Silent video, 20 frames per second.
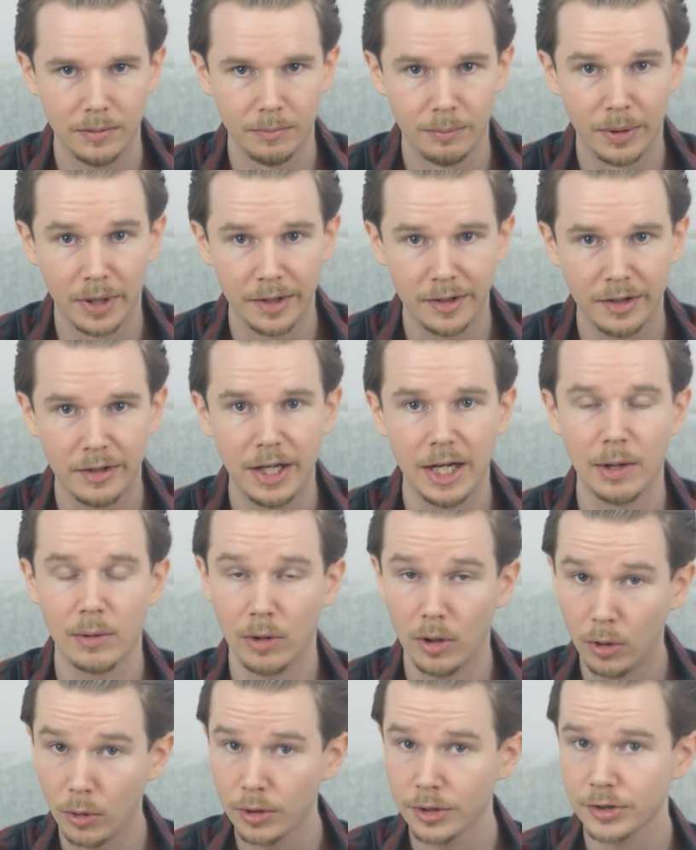But
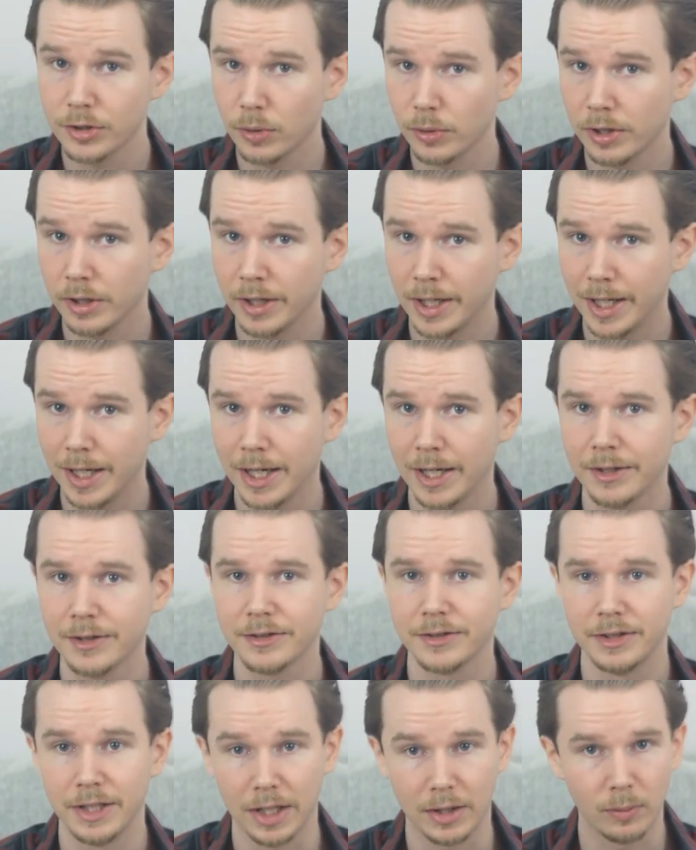there are certain
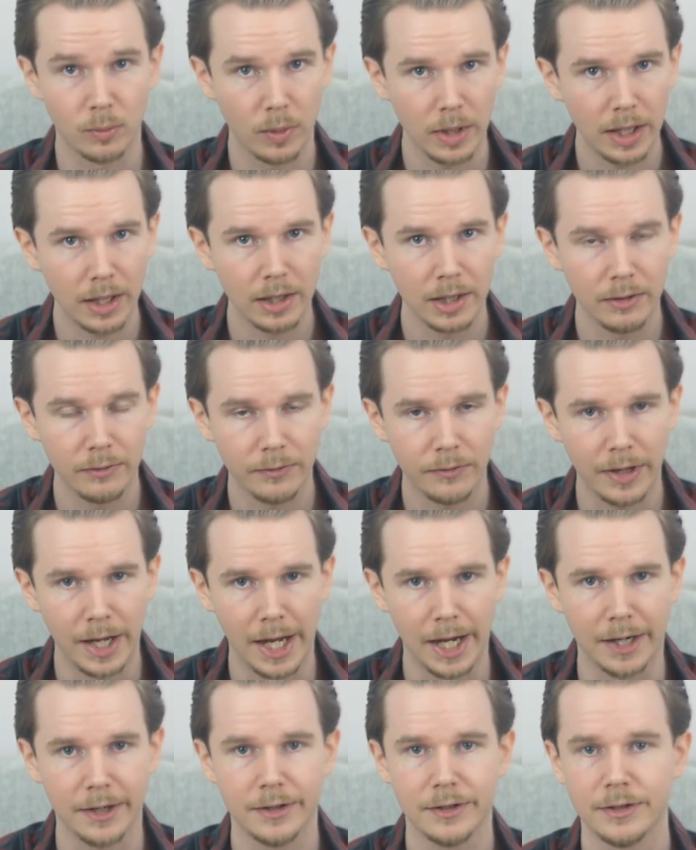diets that will, in
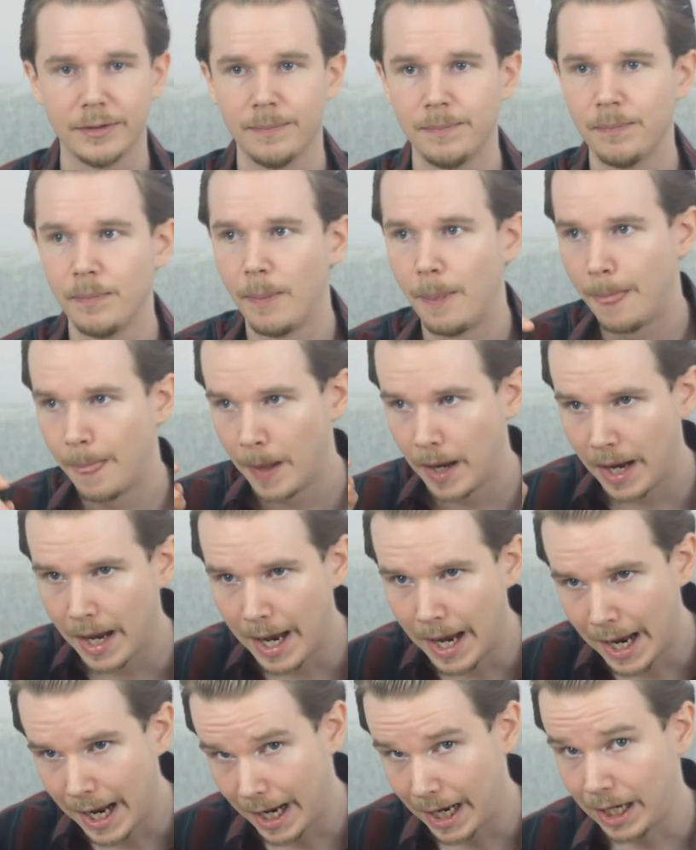fact,
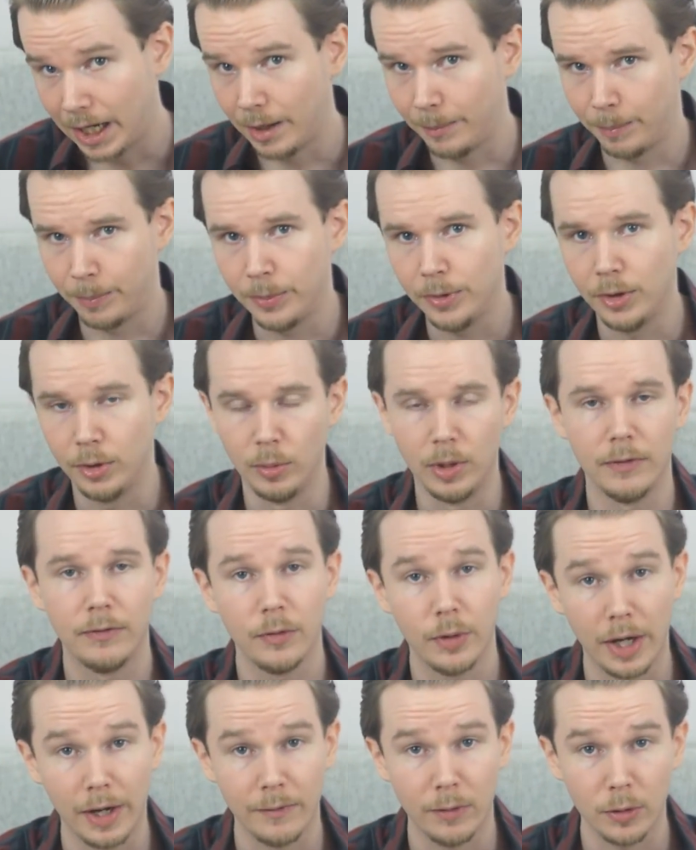help you if
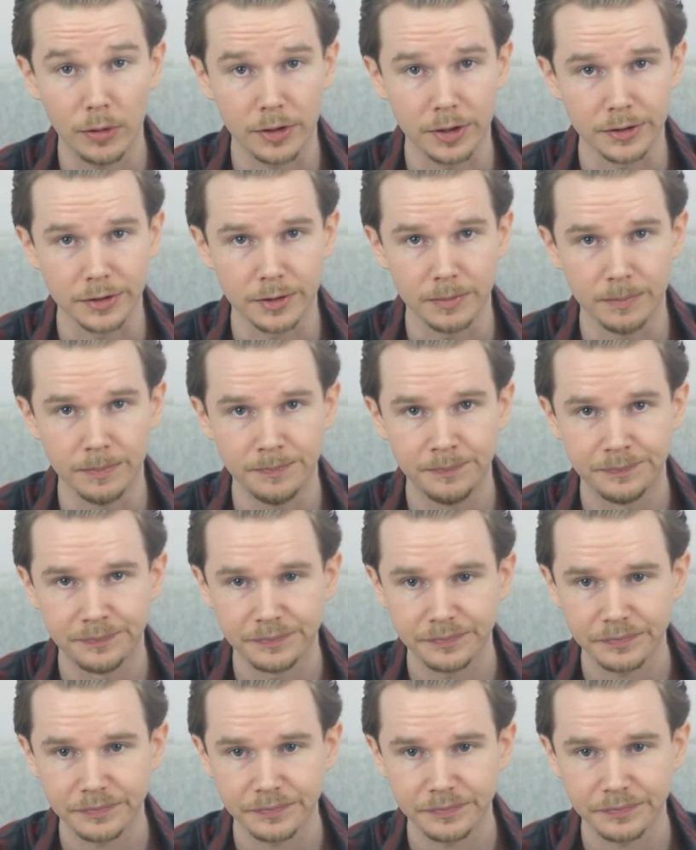you have autism.